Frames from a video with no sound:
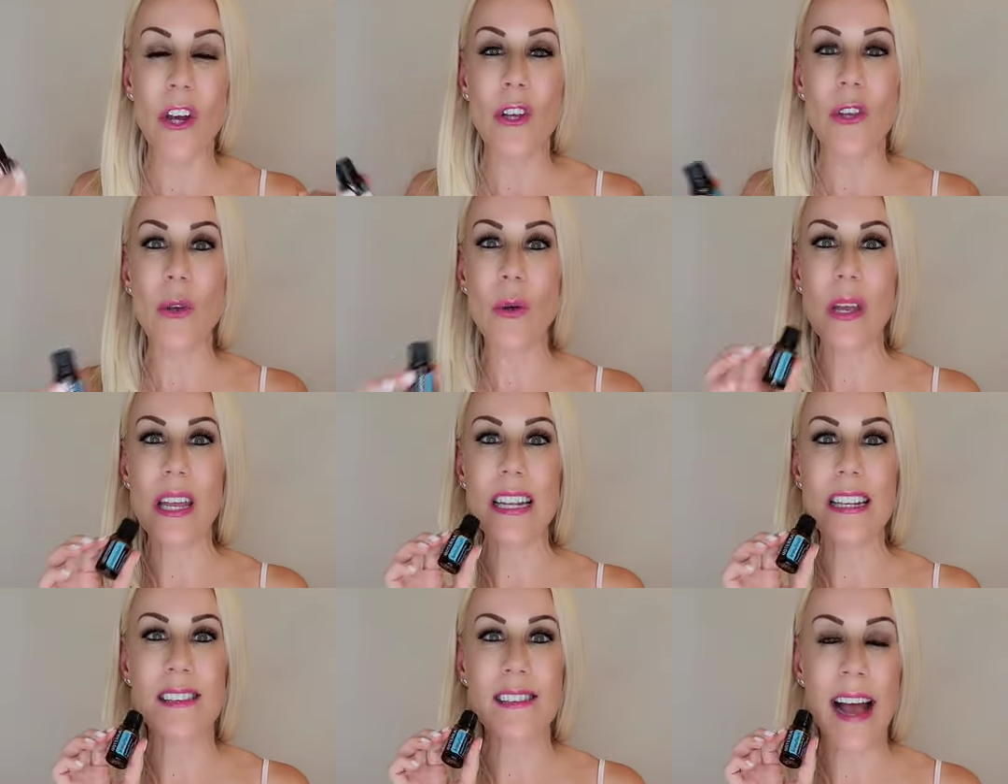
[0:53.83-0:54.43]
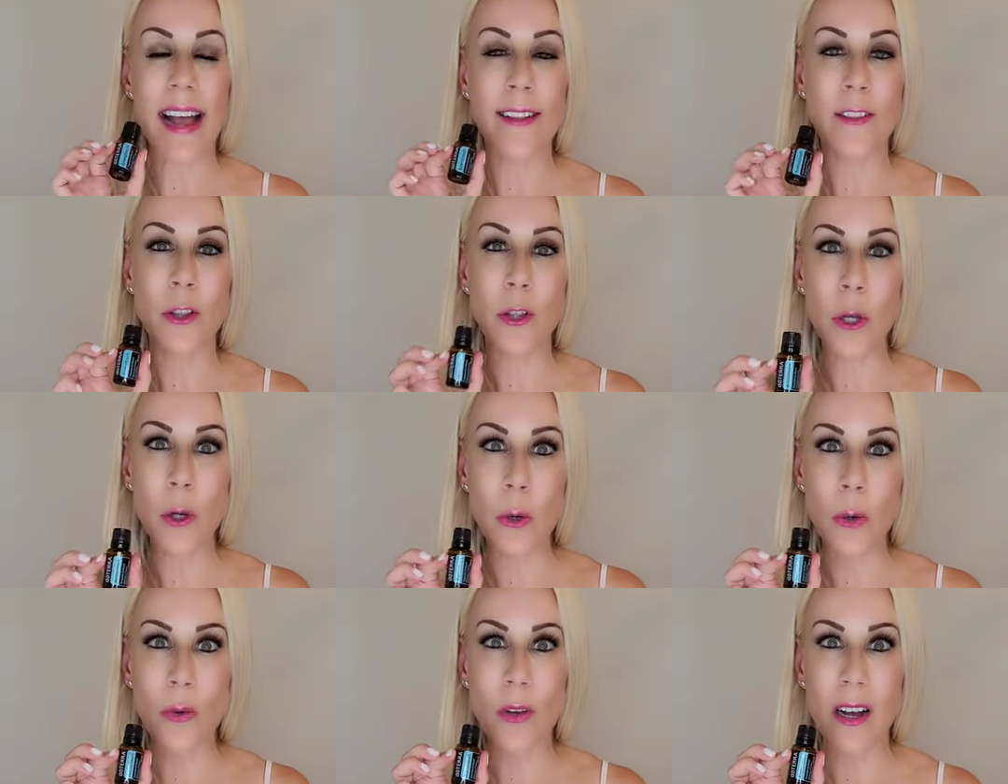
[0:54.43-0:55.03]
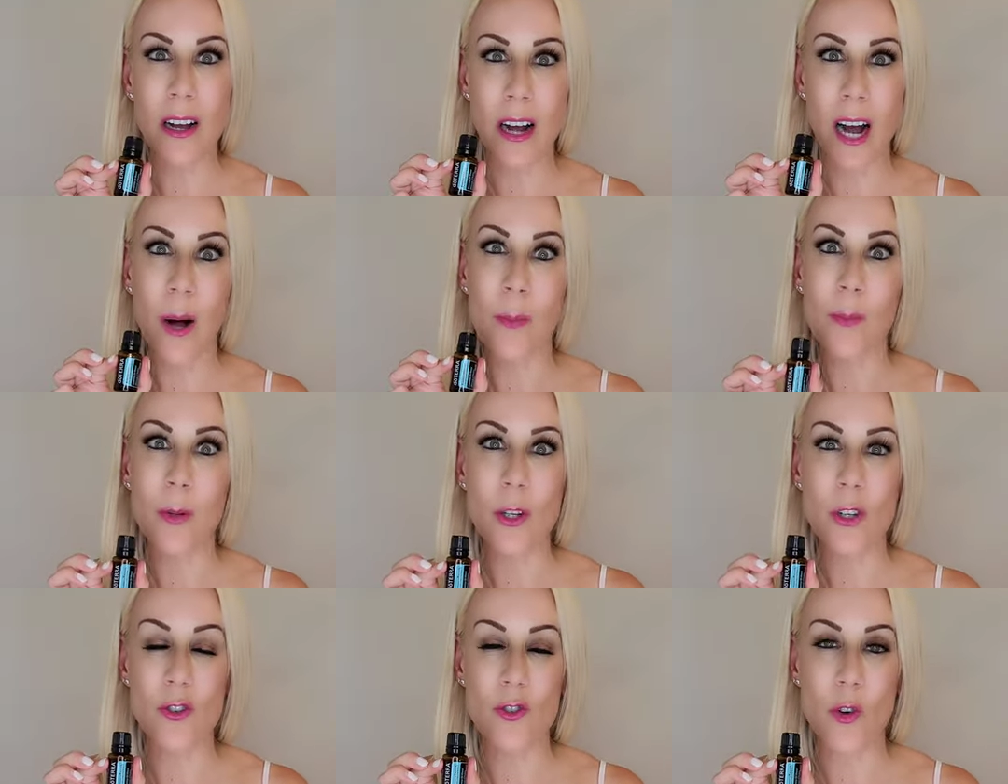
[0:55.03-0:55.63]
You can dilute a
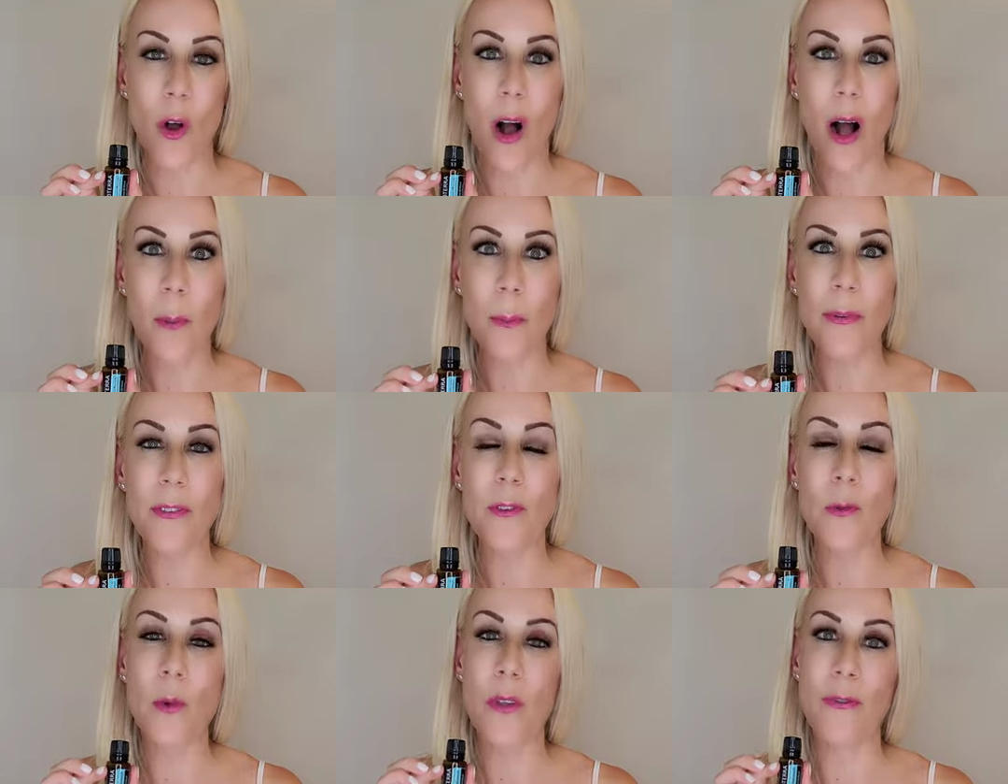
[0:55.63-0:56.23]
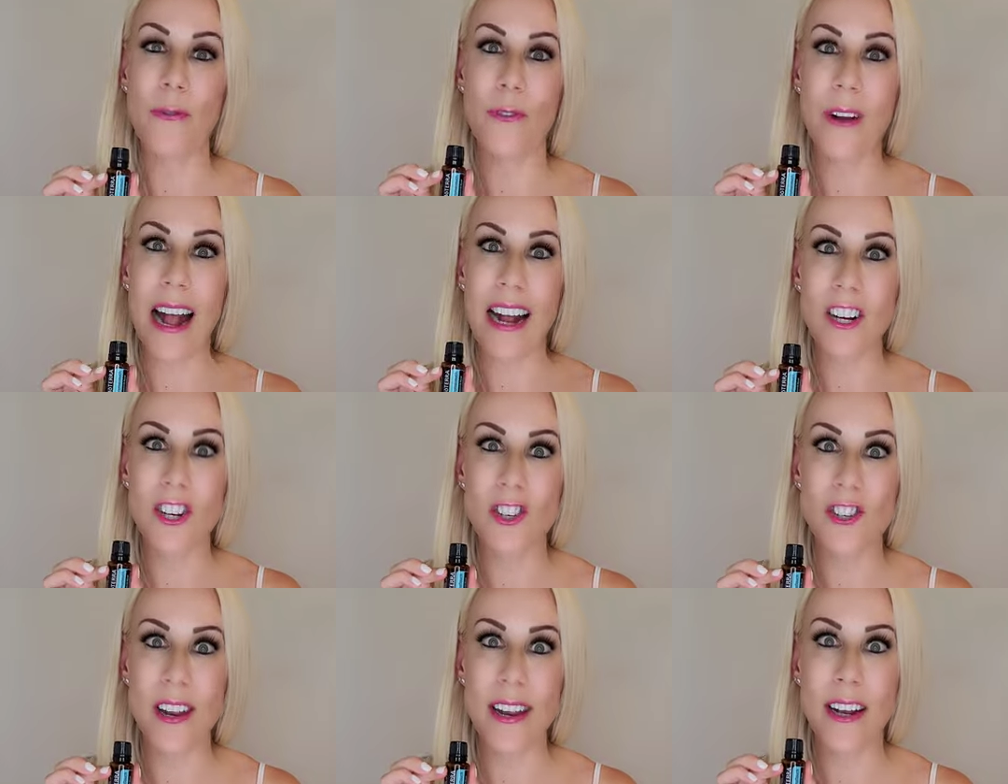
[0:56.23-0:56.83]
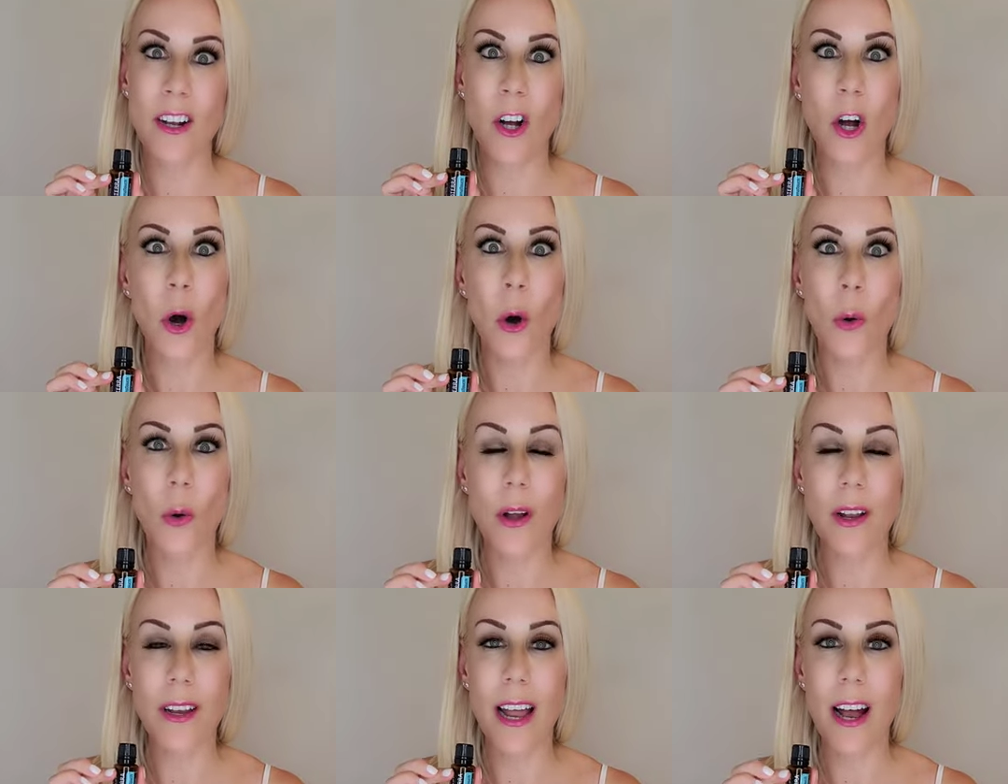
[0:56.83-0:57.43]
couple drops with fractionated
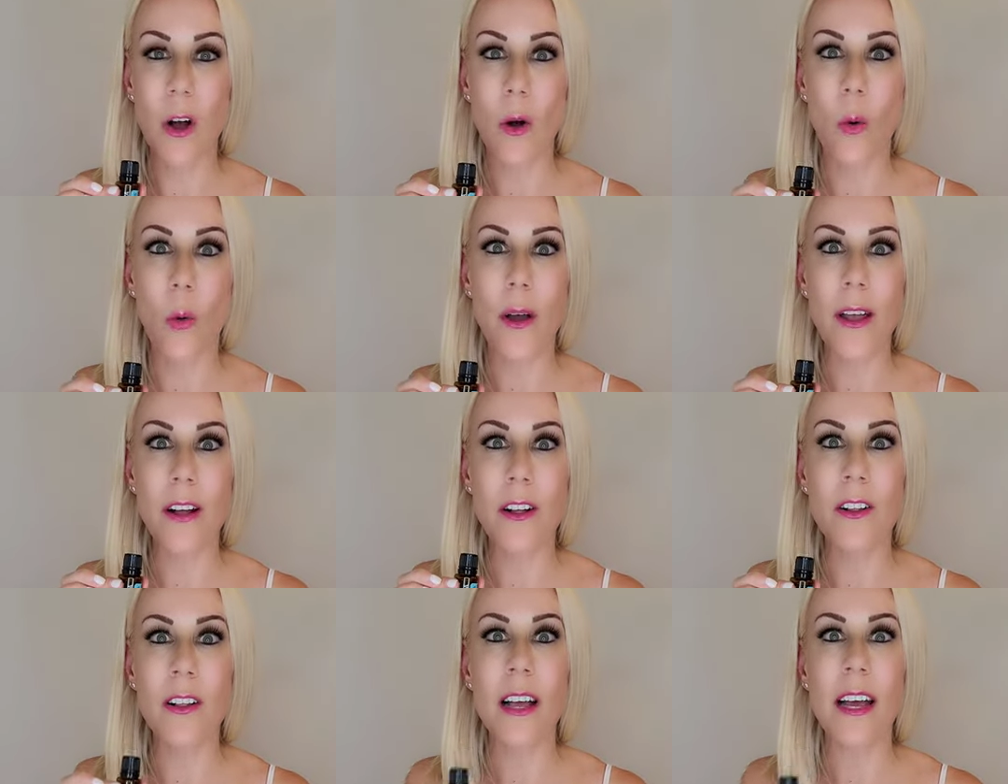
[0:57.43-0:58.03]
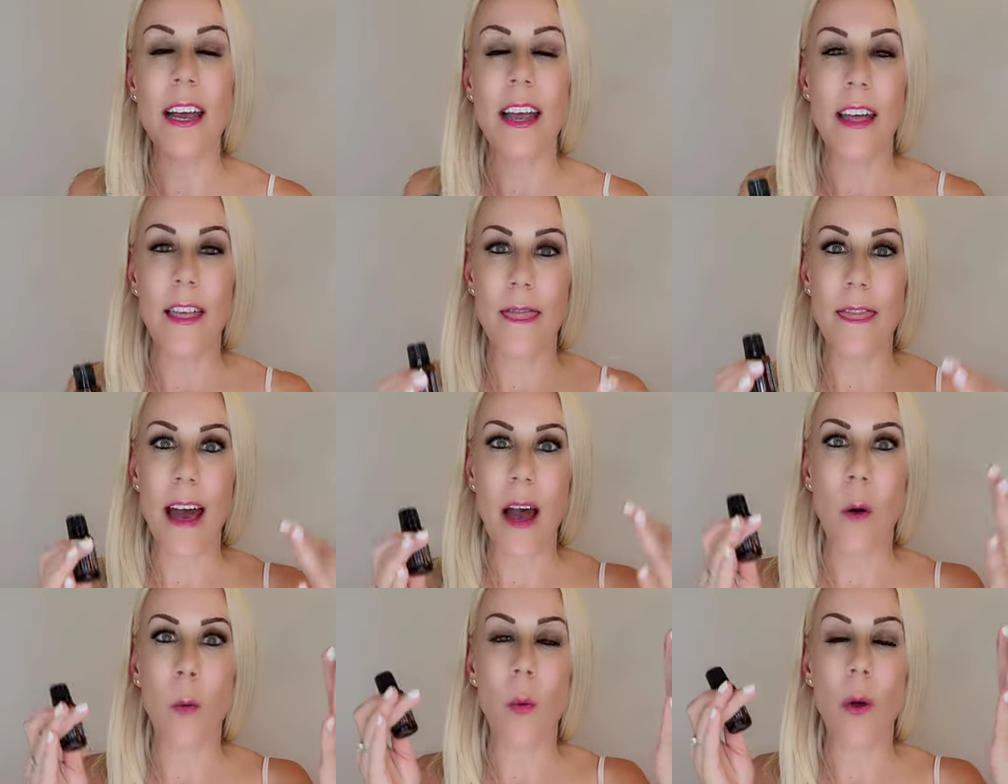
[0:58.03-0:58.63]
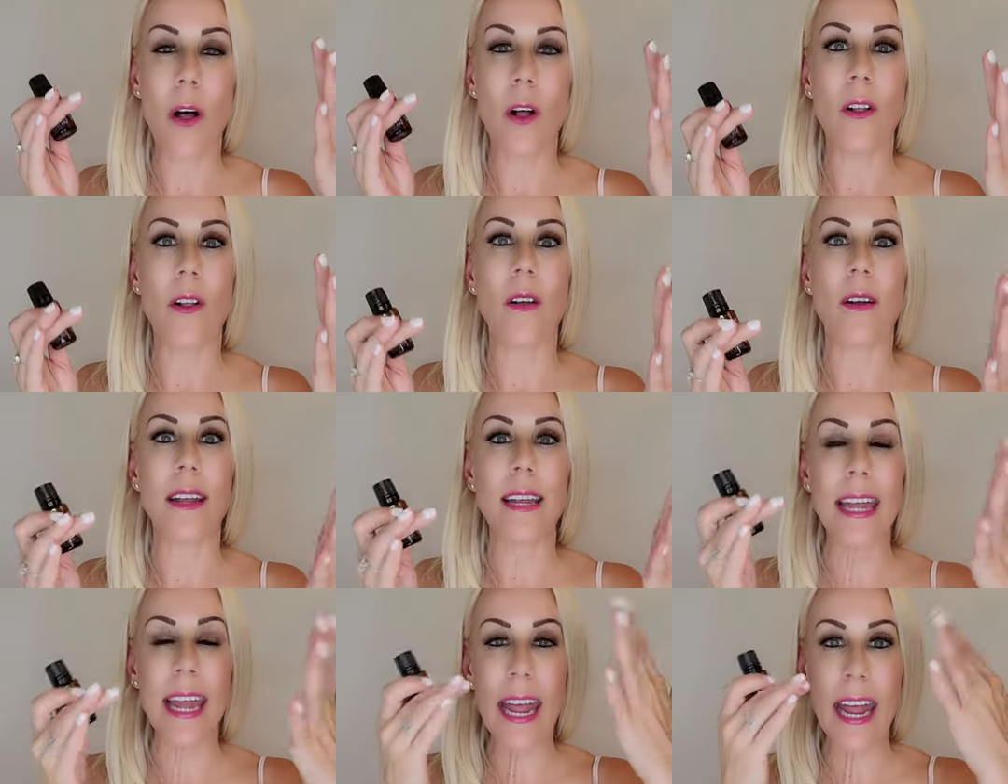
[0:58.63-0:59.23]
coconut oil that
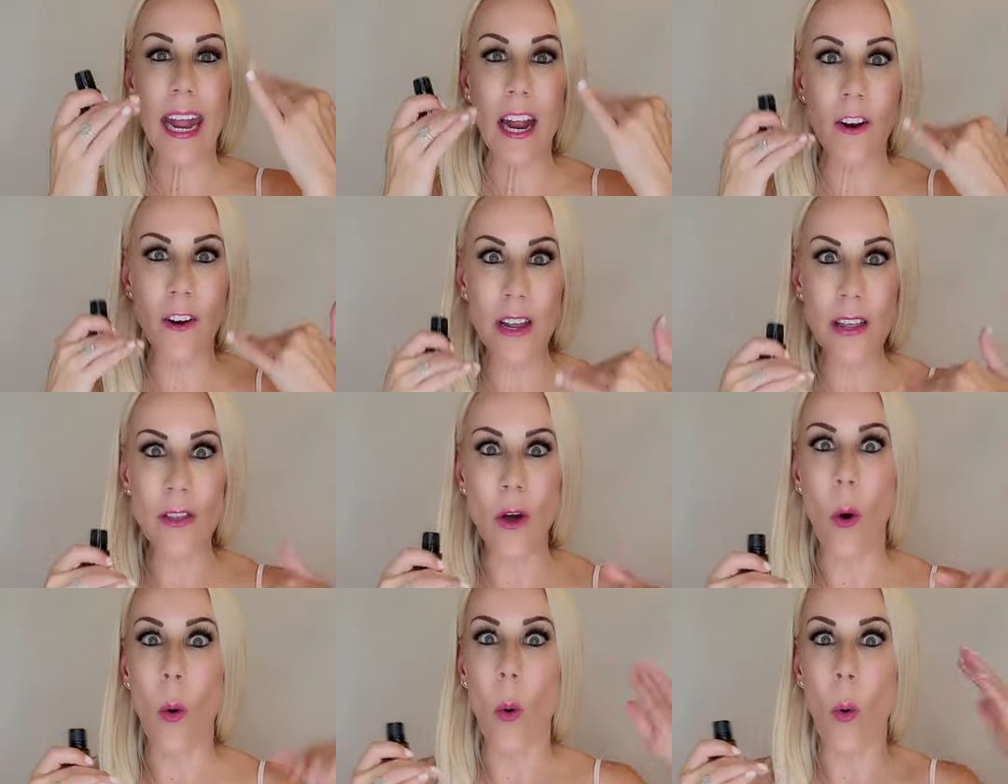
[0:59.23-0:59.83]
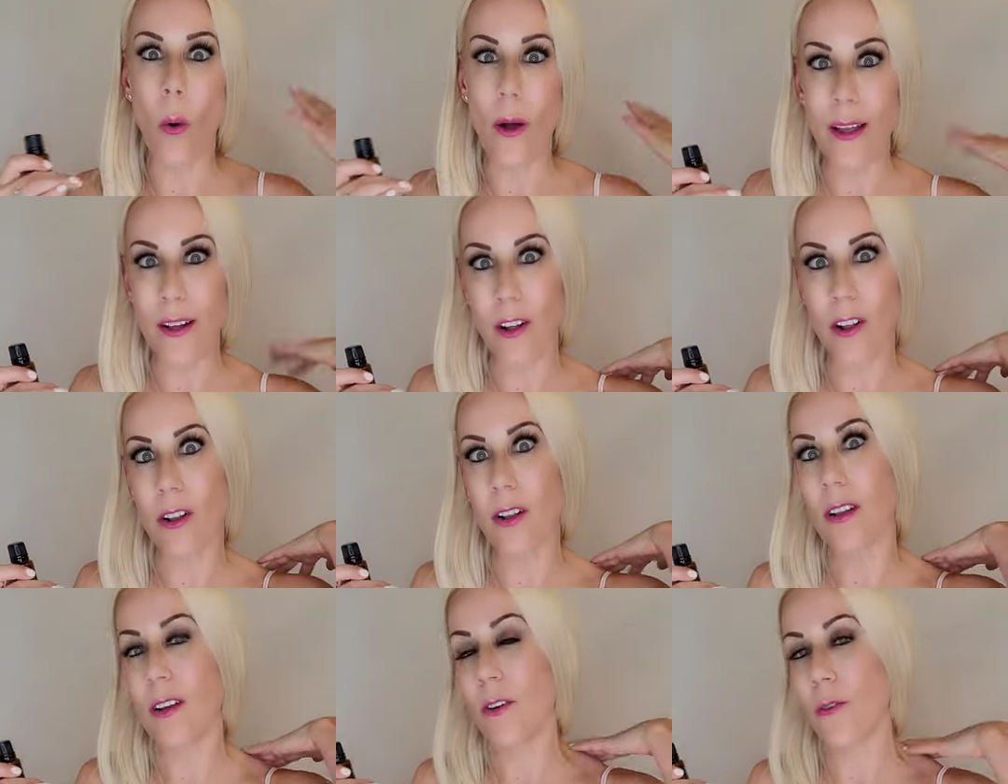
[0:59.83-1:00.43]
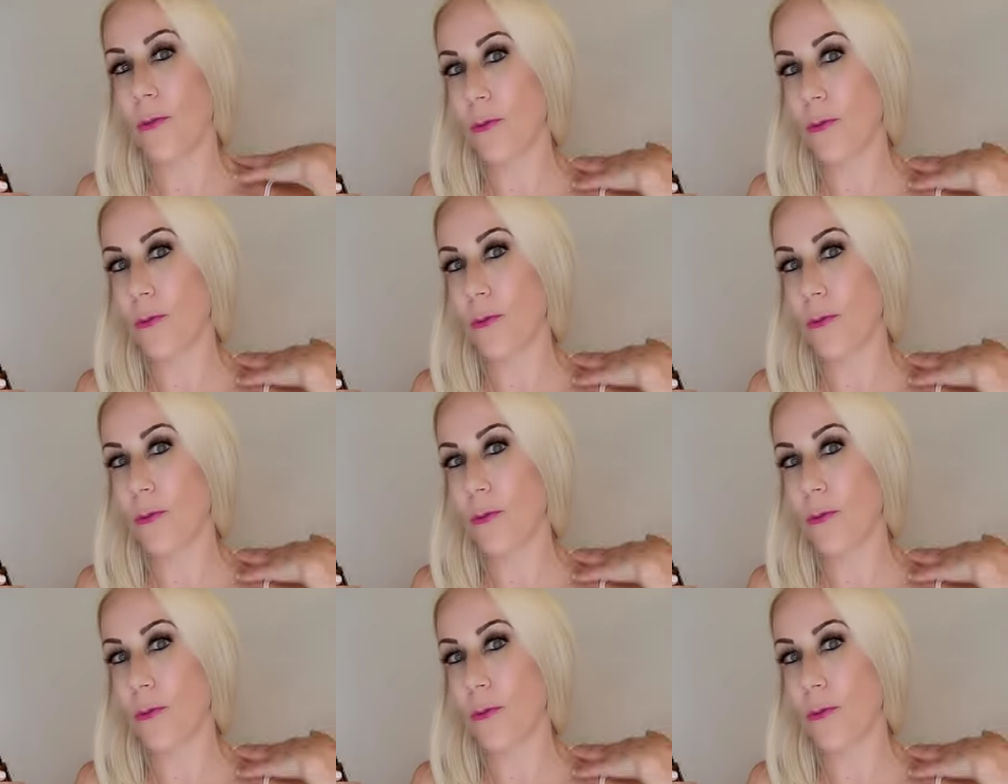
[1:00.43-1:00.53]
will carry the oil